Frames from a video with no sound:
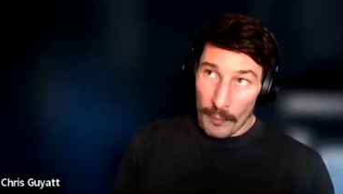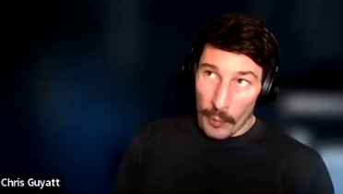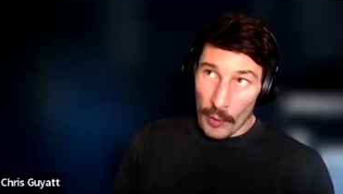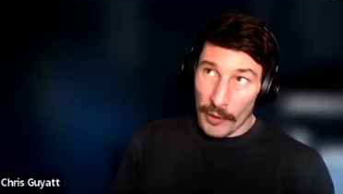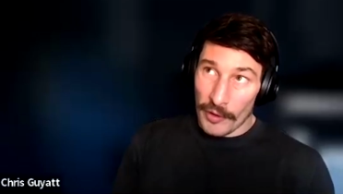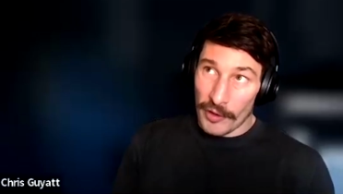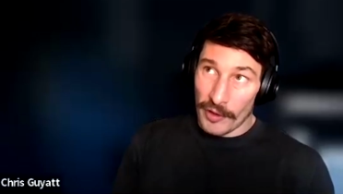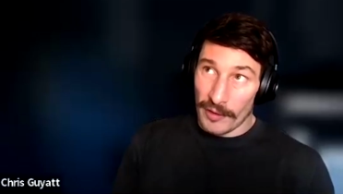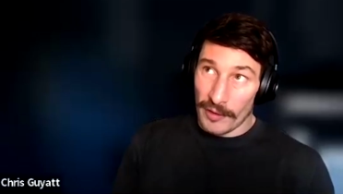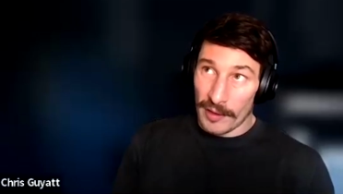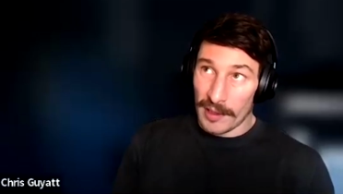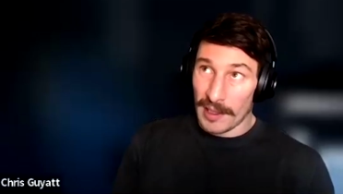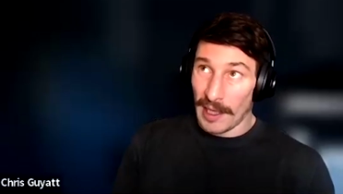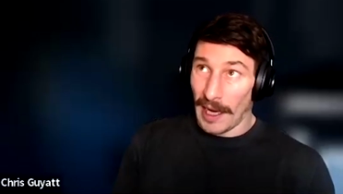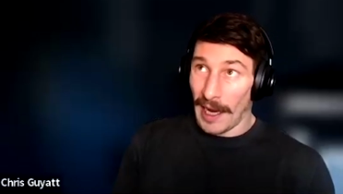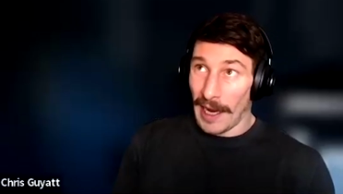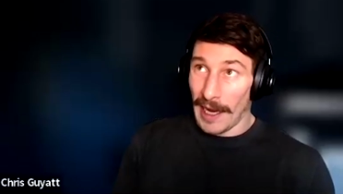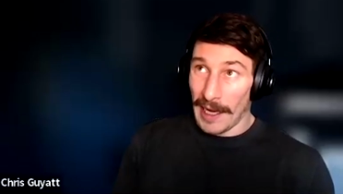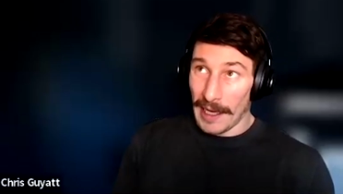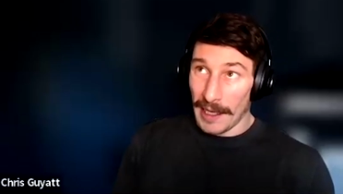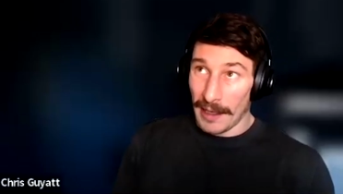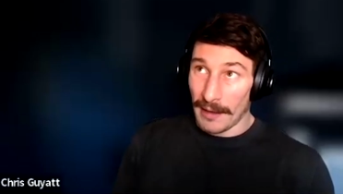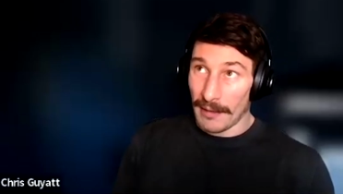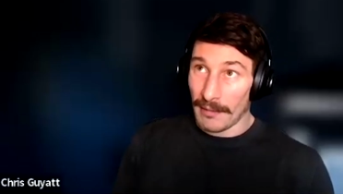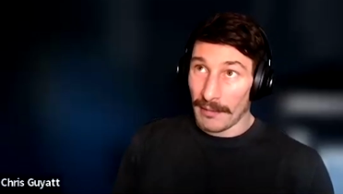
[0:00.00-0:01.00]
Would you
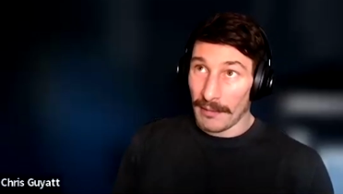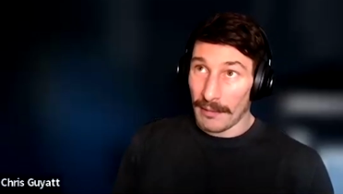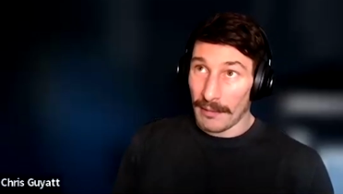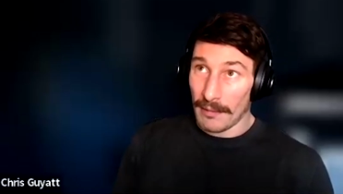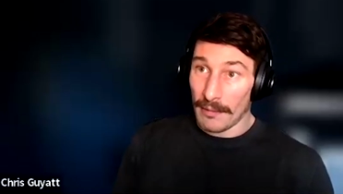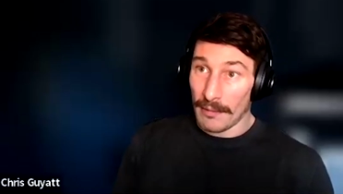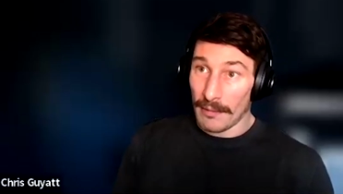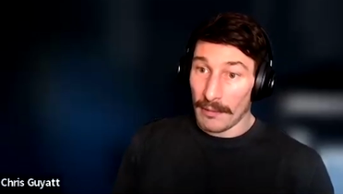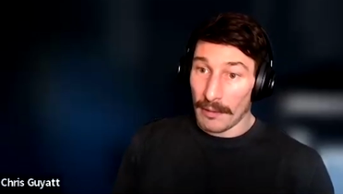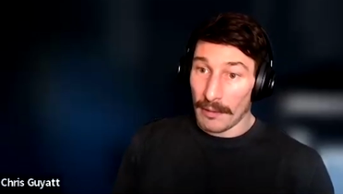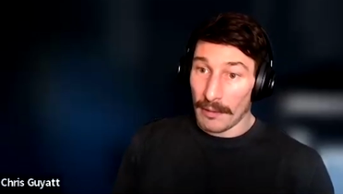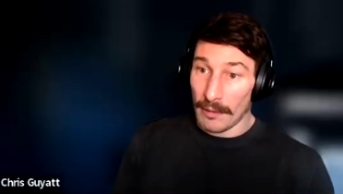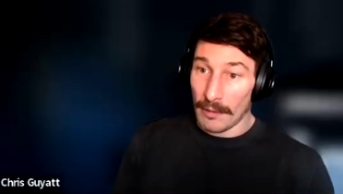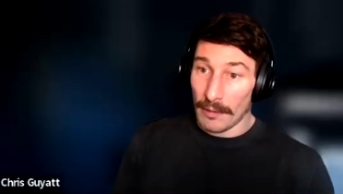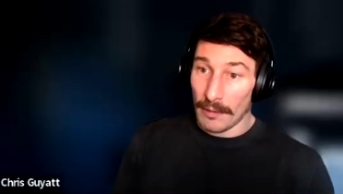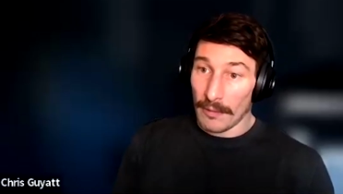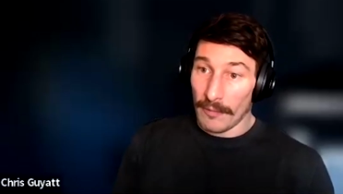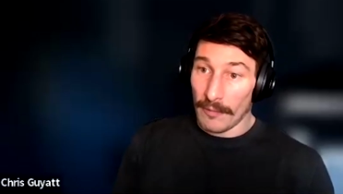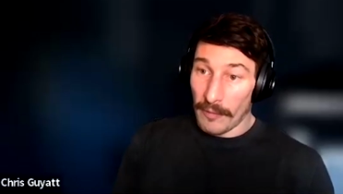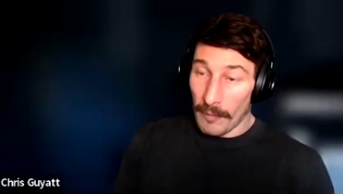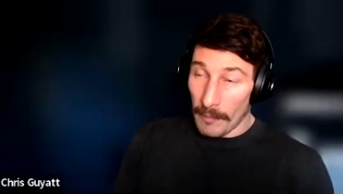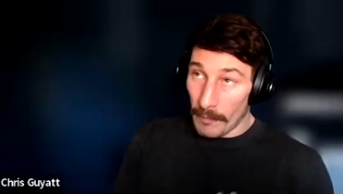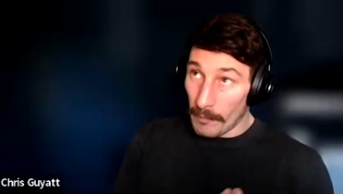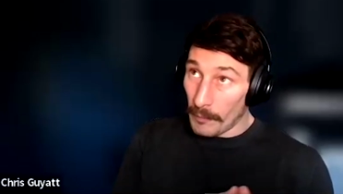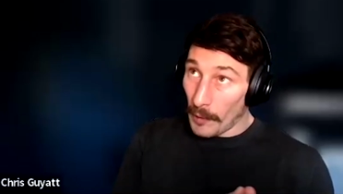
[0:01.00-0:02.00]
say
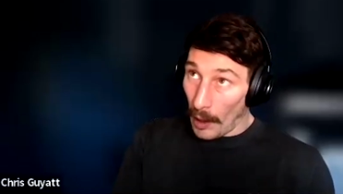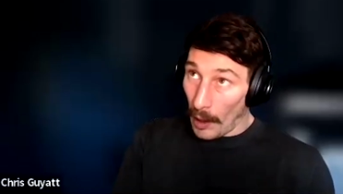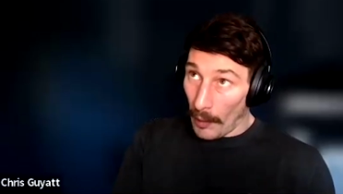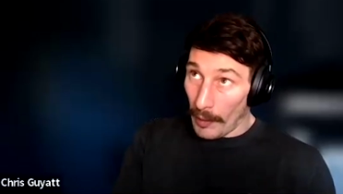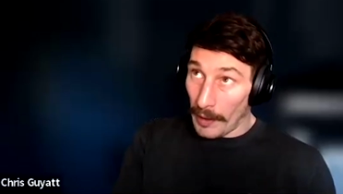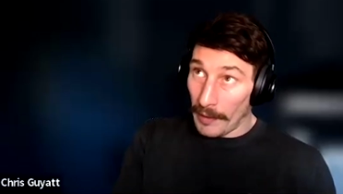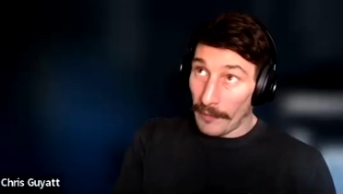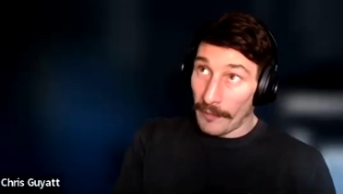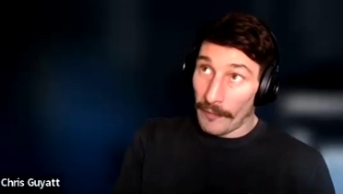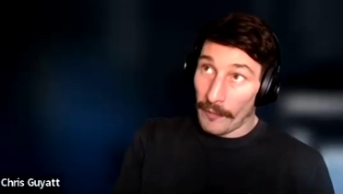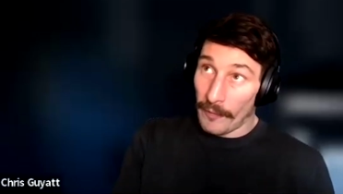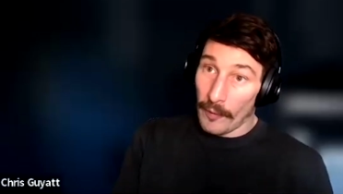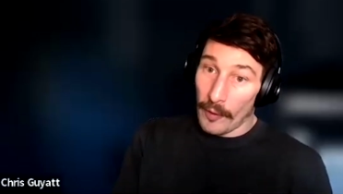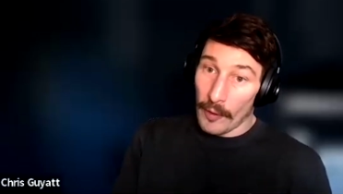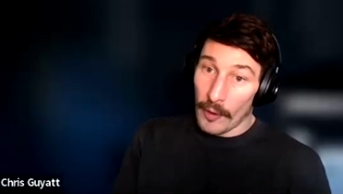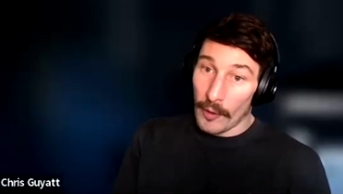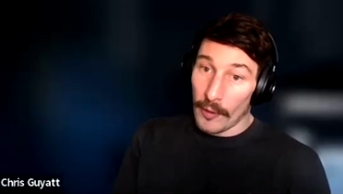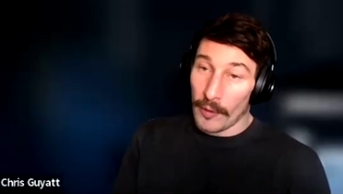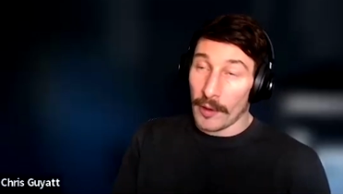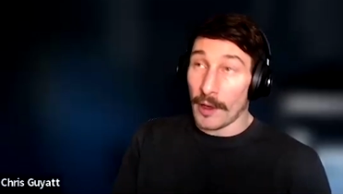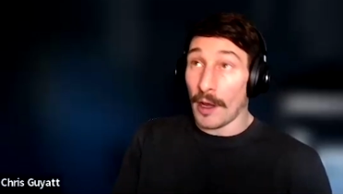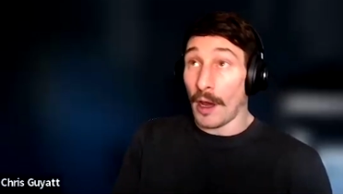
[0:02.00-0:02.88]
from going through,